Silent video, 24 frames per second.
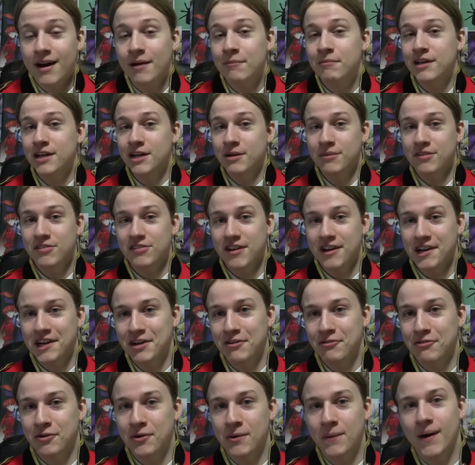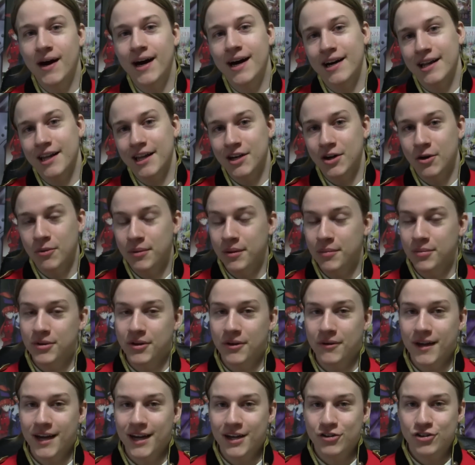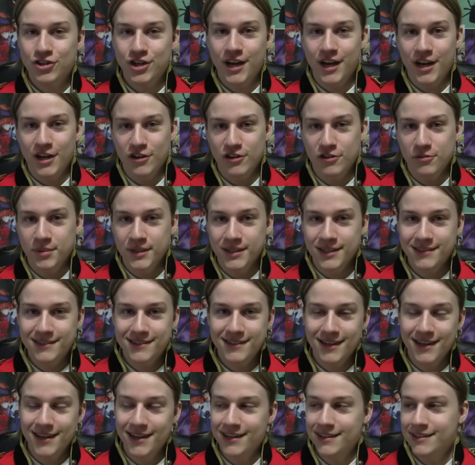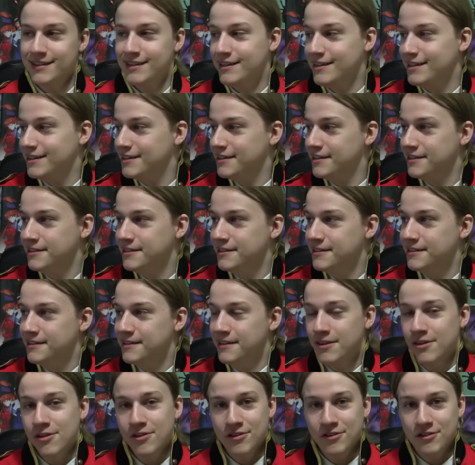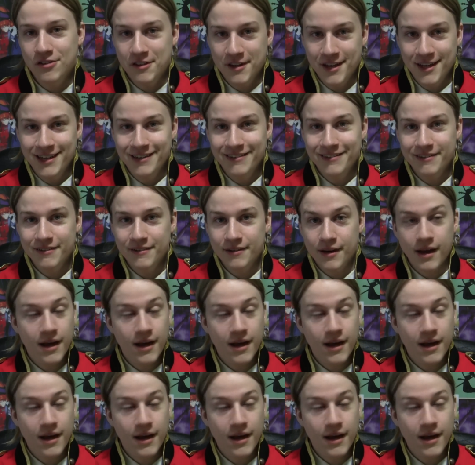I'm going to be stuck here for a while. I know people don't like change, but this is it.